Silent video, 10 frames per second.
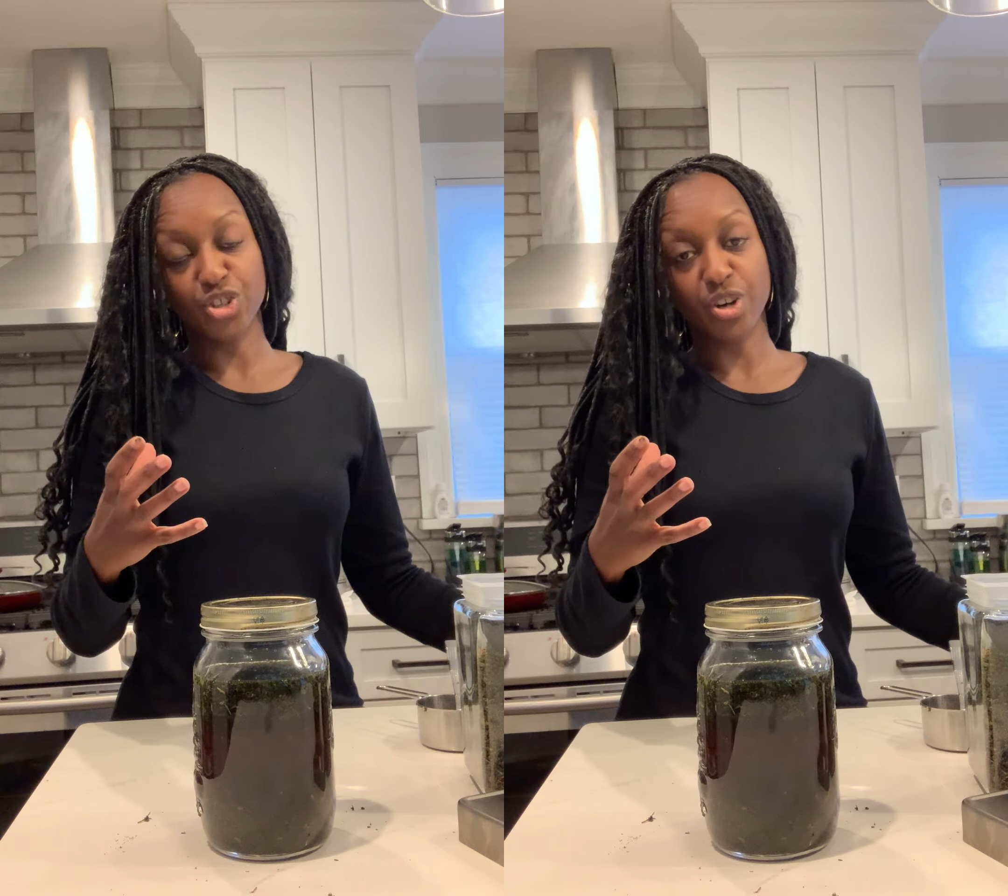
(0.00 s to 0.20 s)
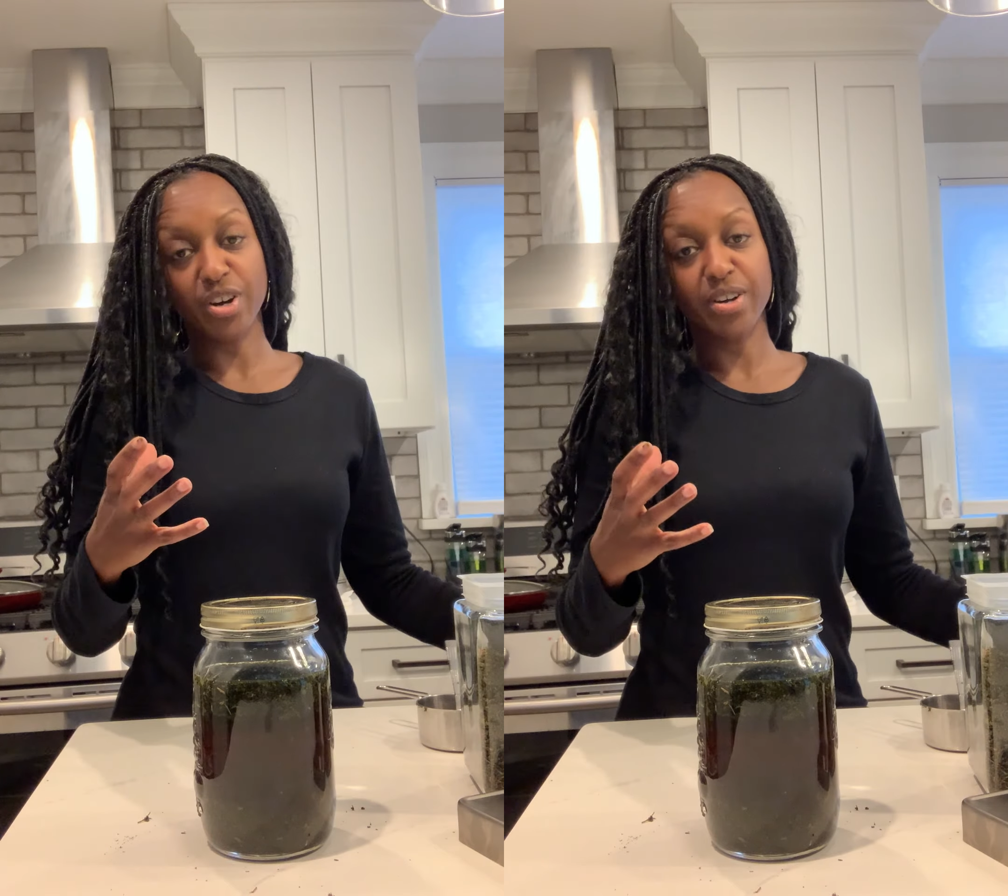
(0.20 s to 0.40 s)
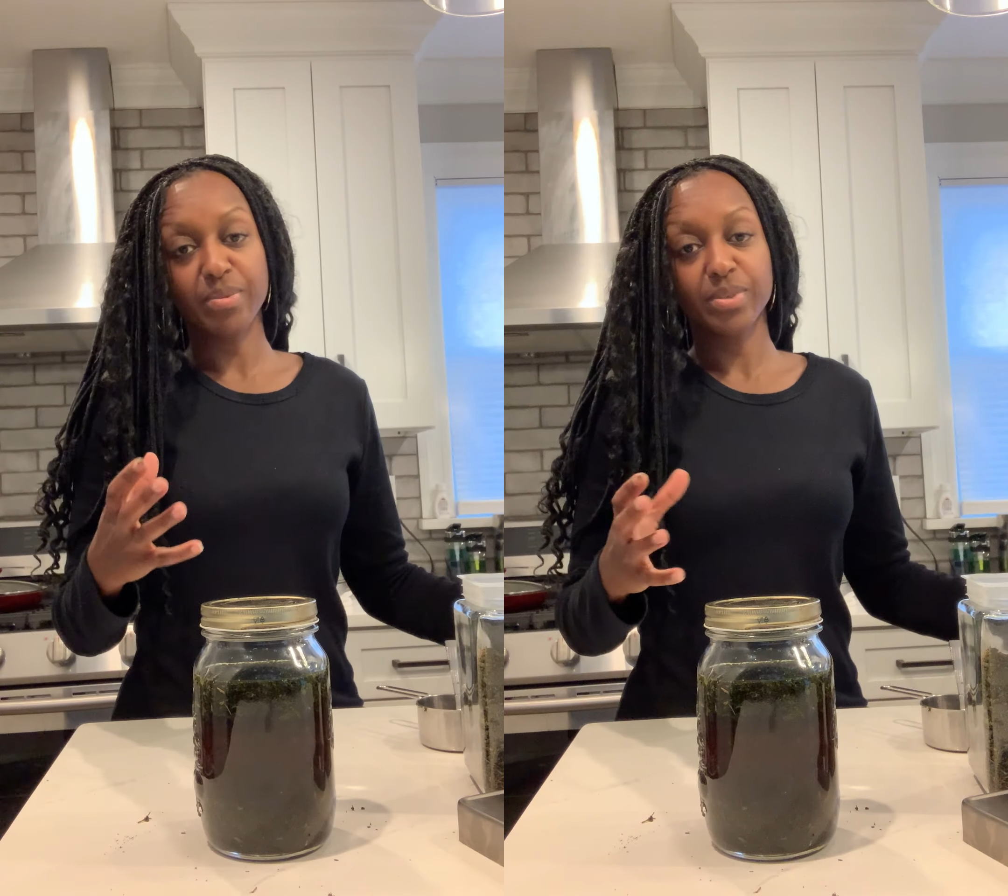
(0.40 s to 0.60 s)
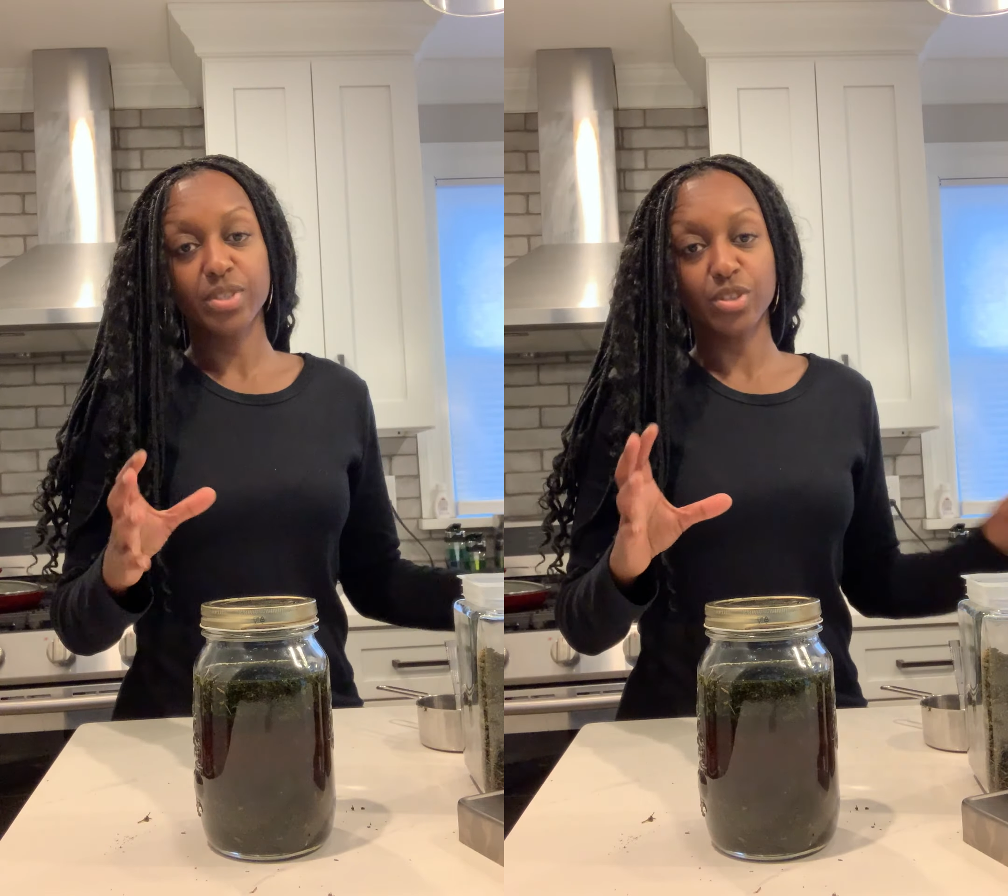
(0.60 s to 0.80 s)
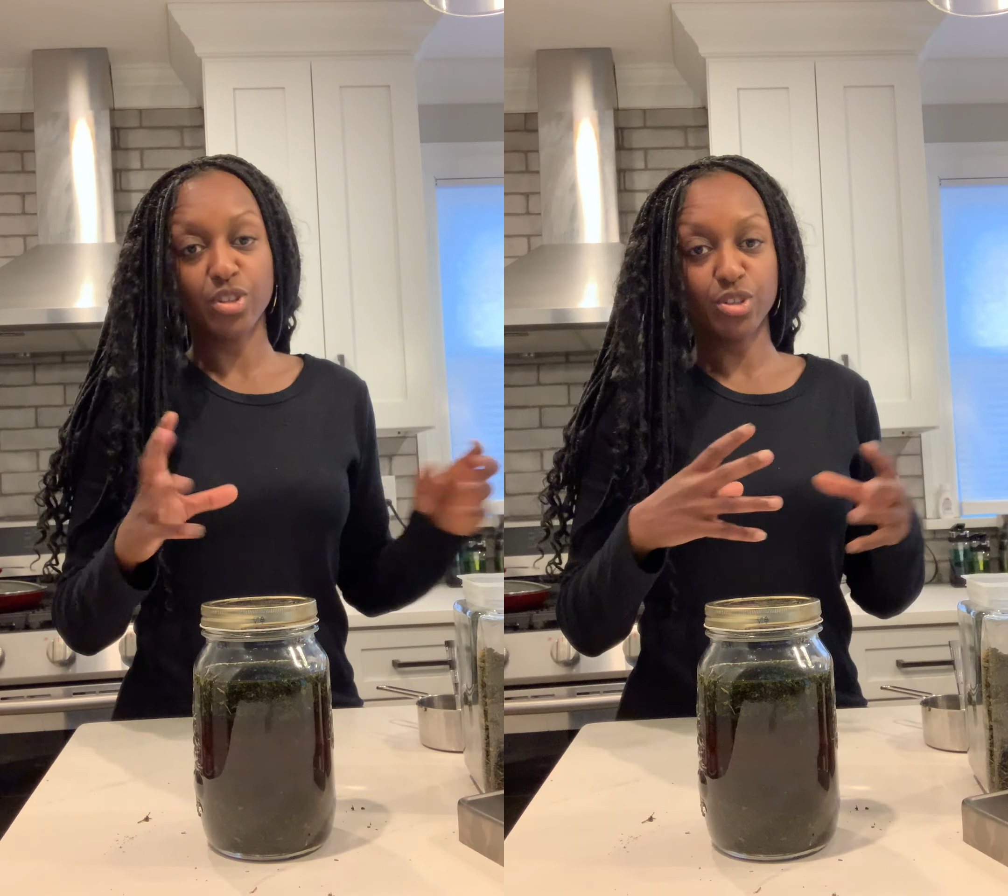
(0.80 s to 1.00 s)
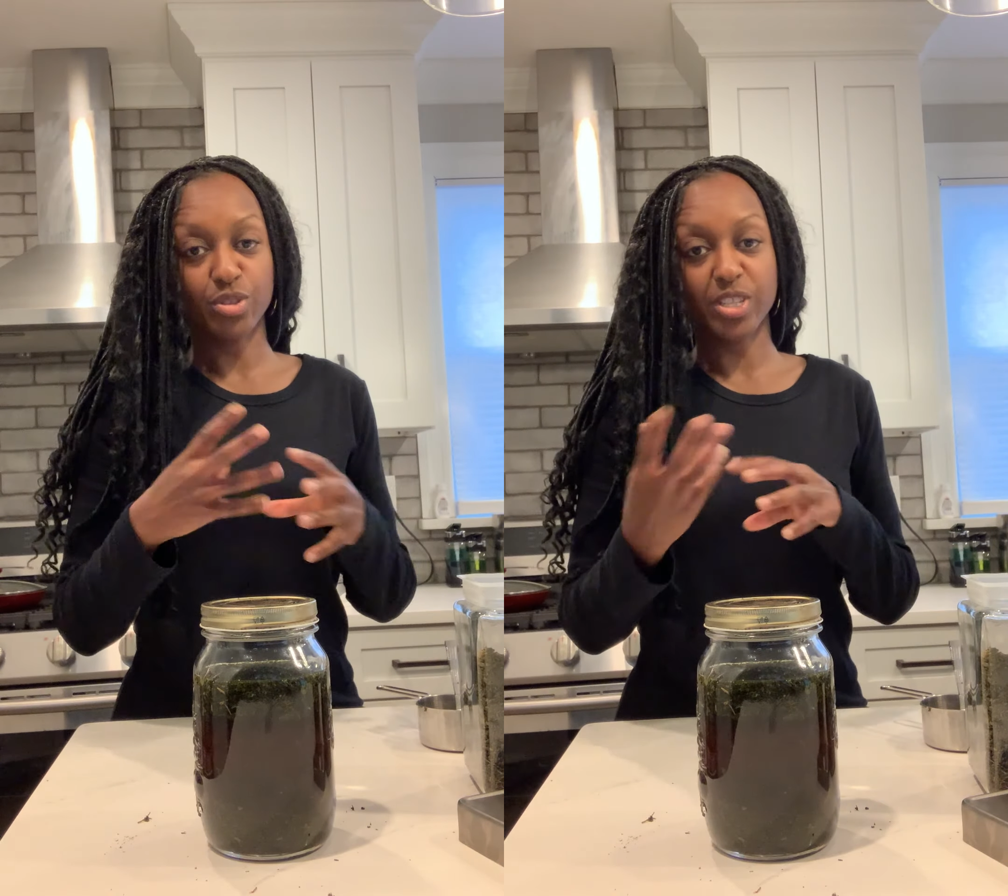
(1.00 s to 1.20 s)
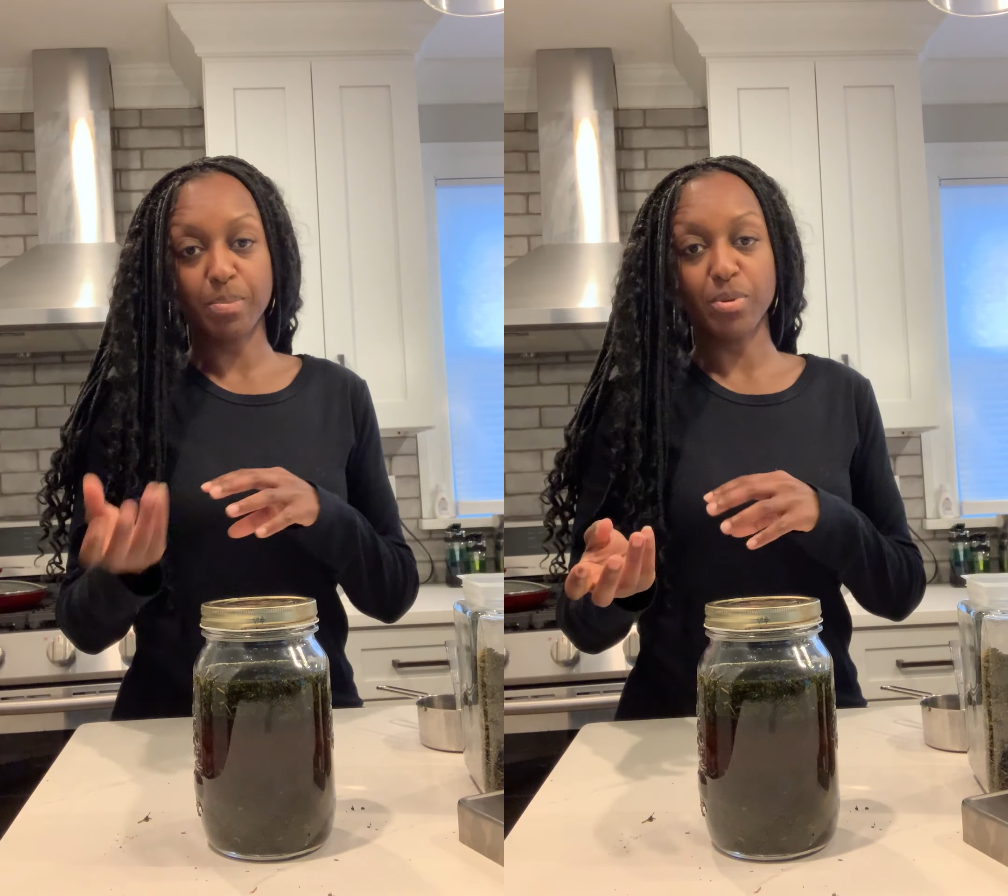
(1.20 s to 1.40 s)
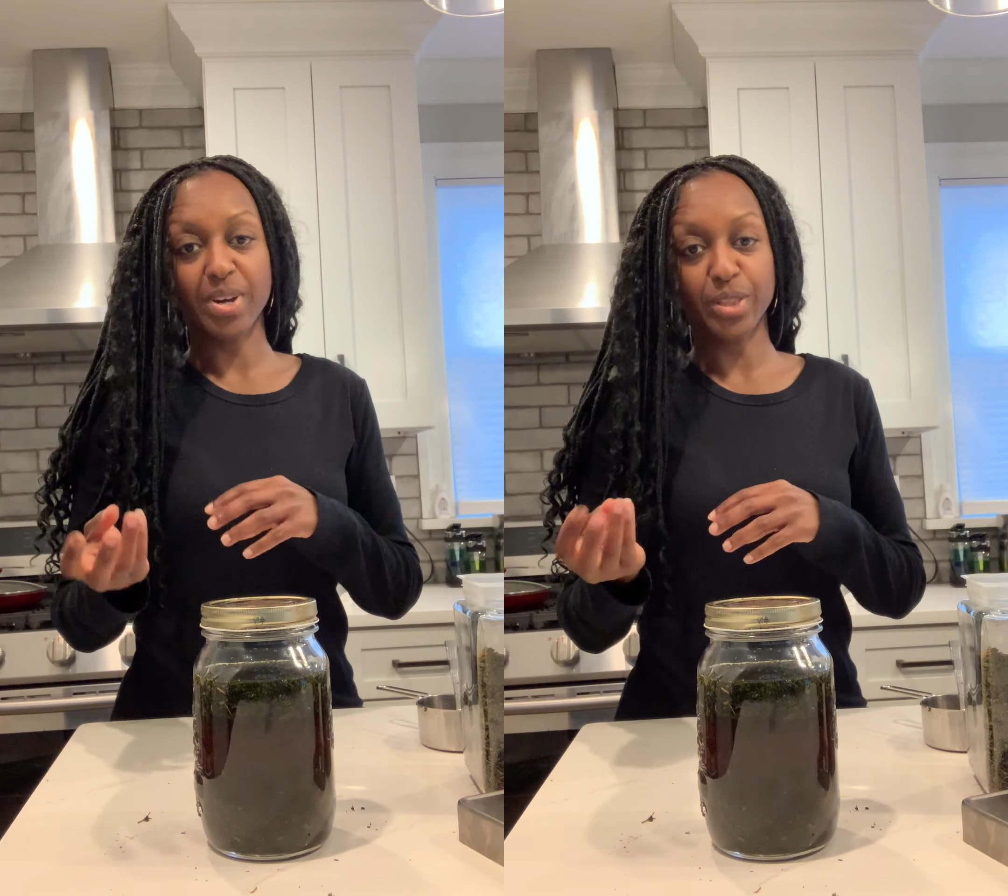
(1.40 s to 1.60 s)
jar, so that you
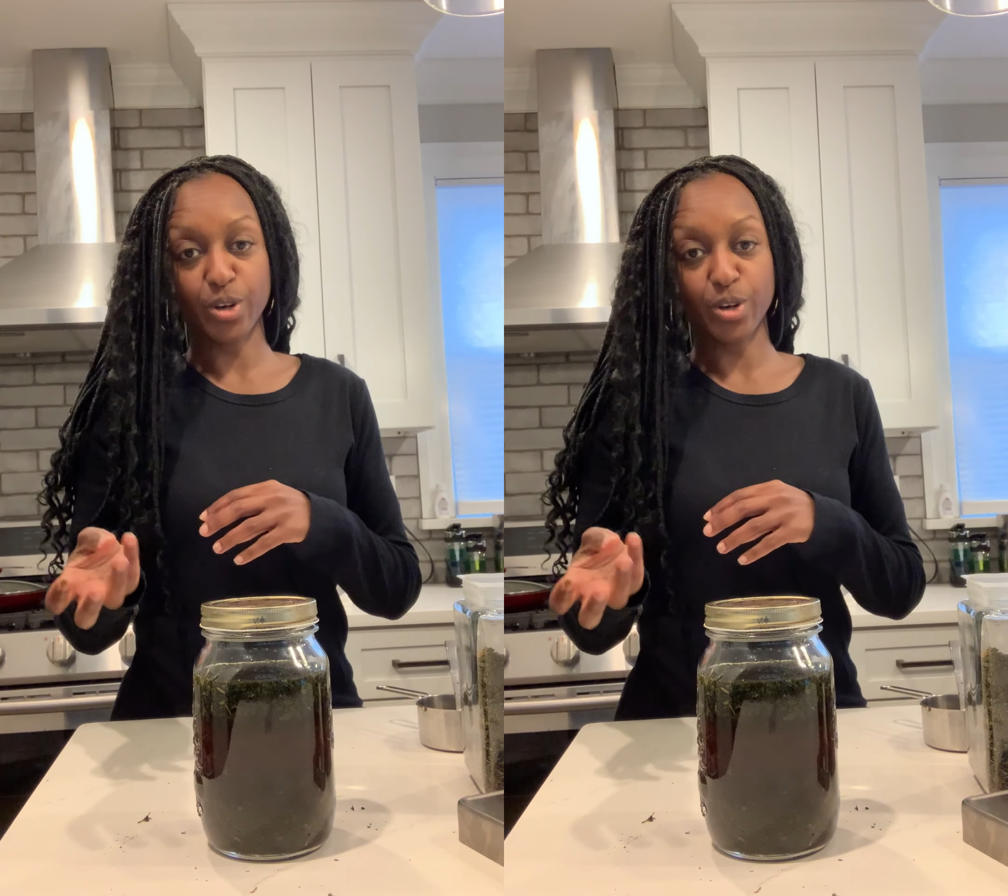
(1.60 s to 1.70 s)
separate